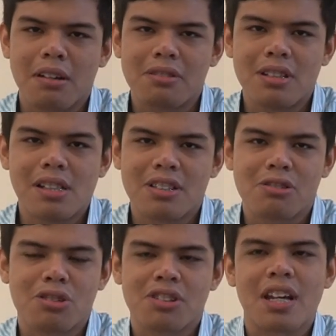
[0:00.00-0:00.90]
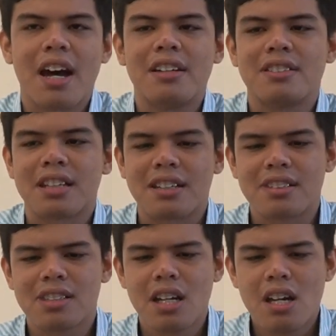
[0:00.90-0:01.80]
without the social
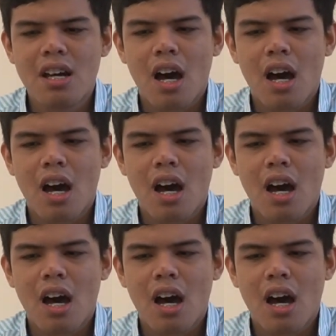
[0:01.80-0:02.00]
sciences,